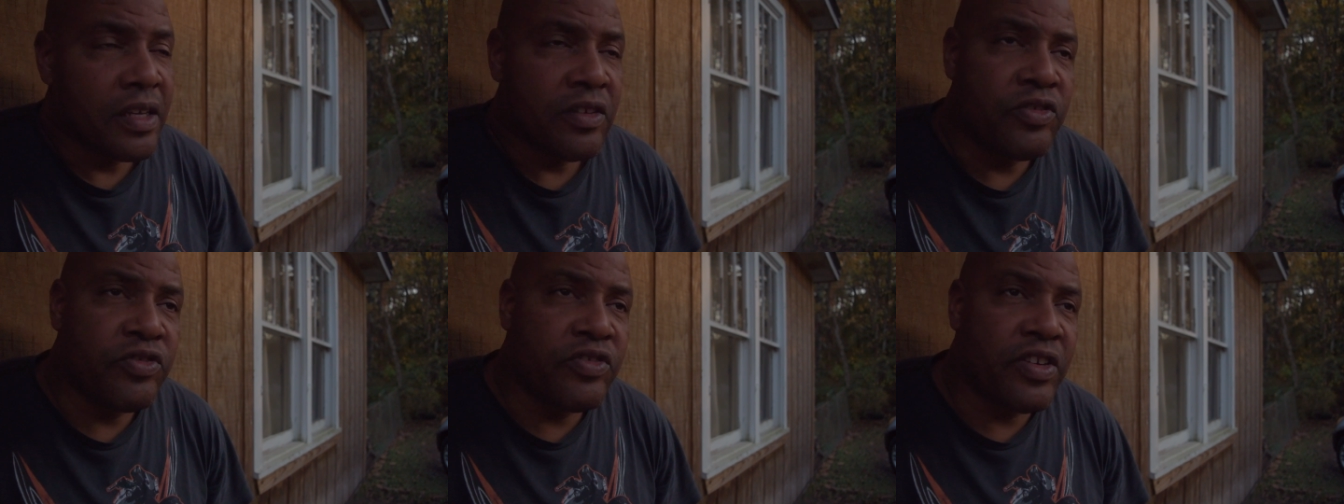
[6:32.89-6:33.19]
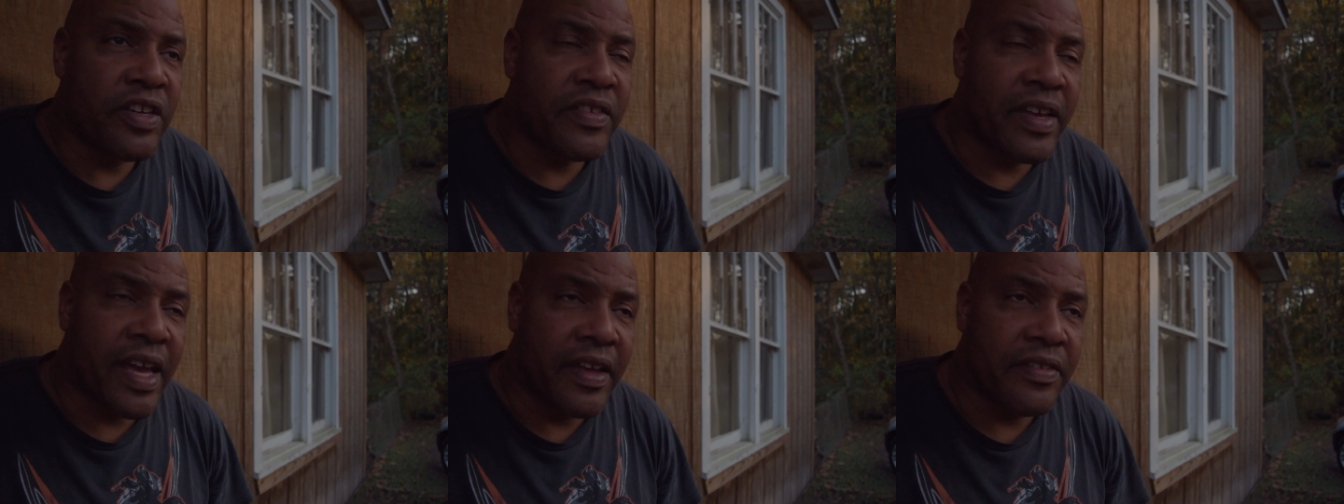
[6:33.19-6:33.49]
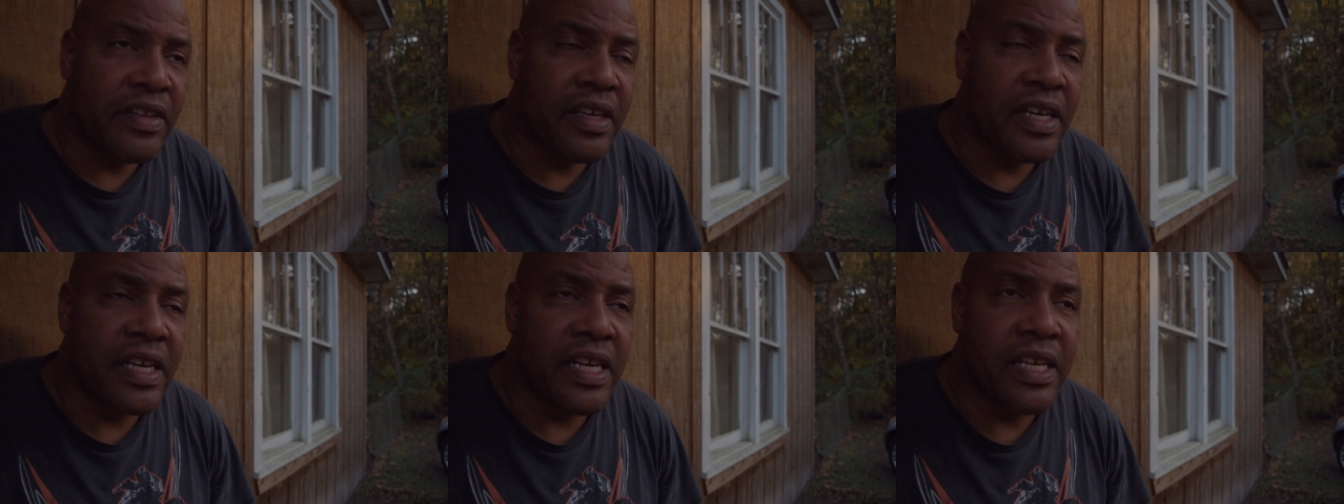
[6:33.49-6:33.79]
You just
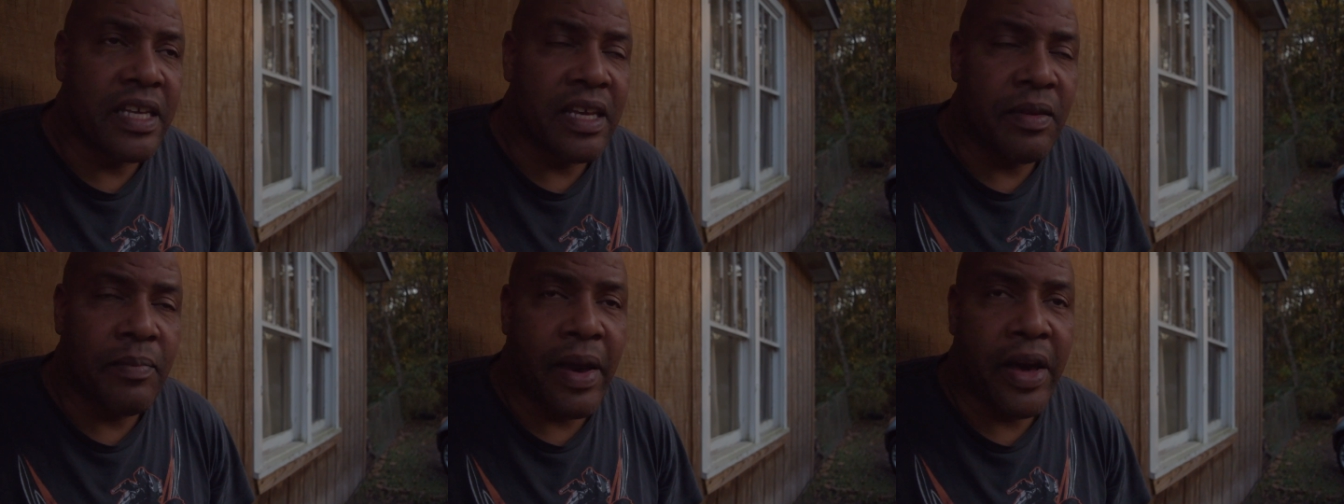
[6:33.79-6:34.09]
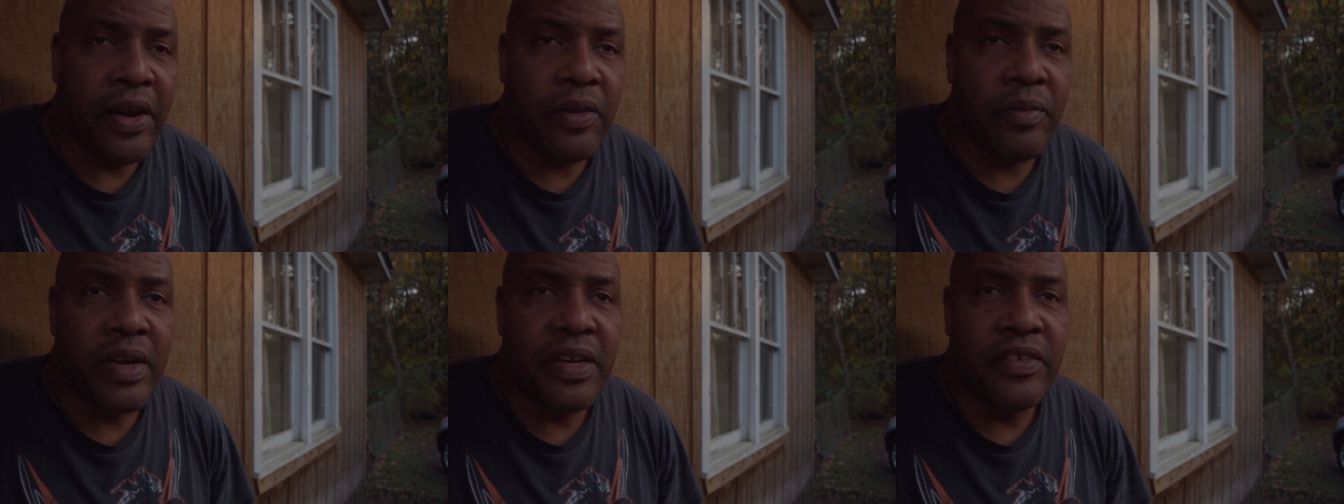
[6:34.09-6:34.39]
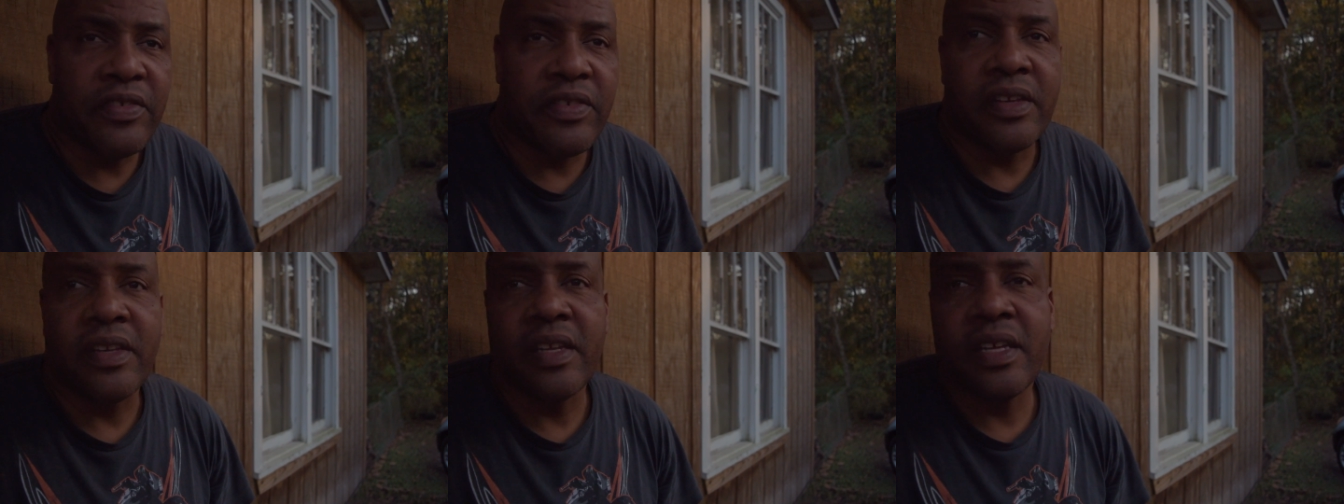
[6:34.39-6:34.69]
have to eat in
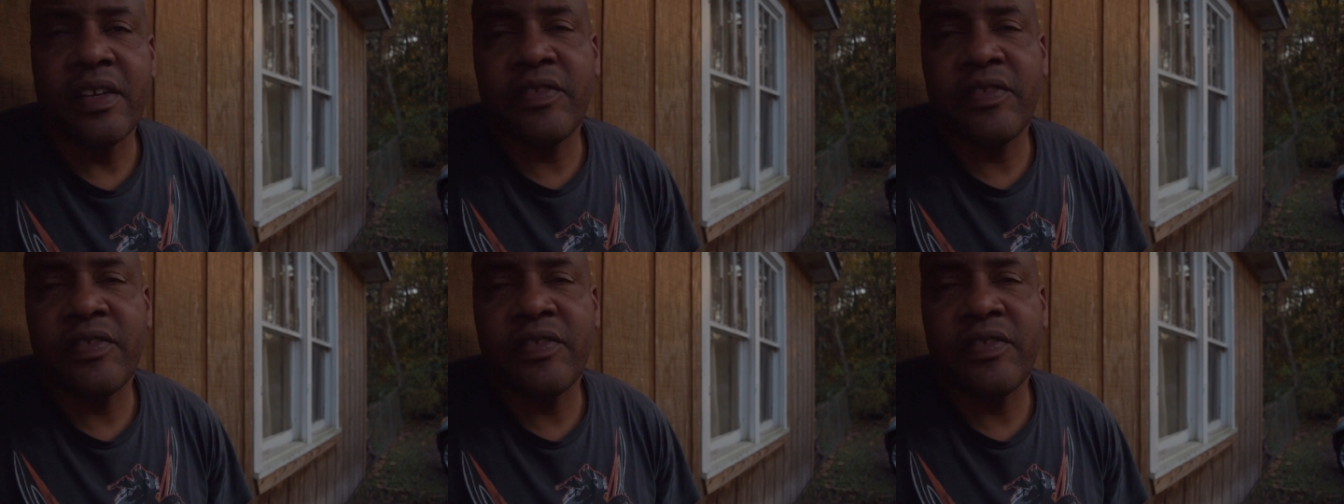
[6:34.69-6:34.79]
moderation.